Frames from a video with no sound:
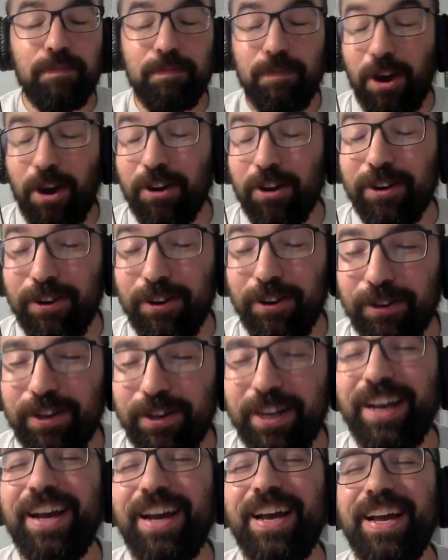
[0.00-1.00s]

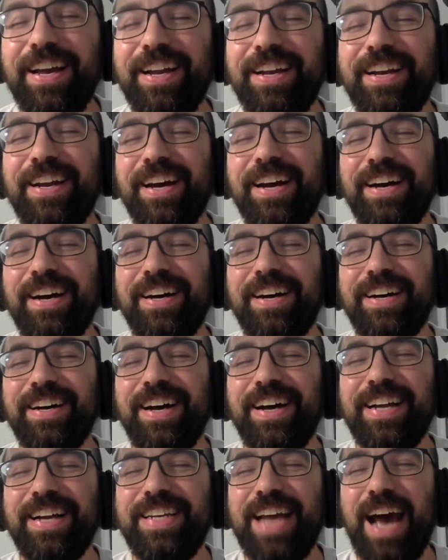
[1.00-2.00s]
borrowed and
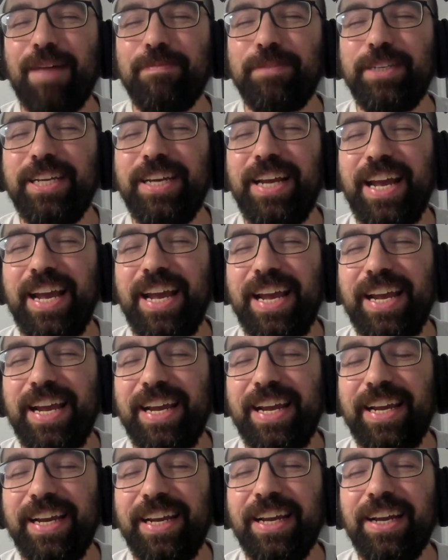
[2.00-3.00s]
adapted
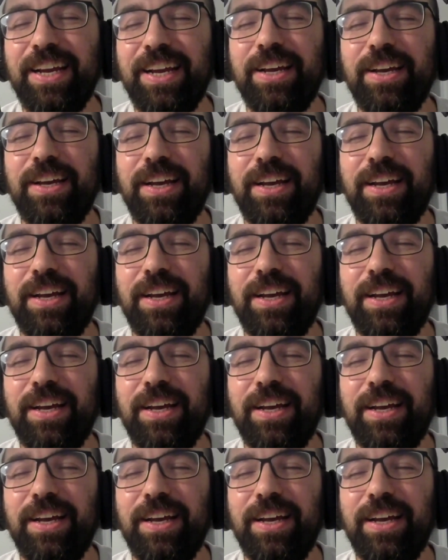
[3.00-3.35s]
a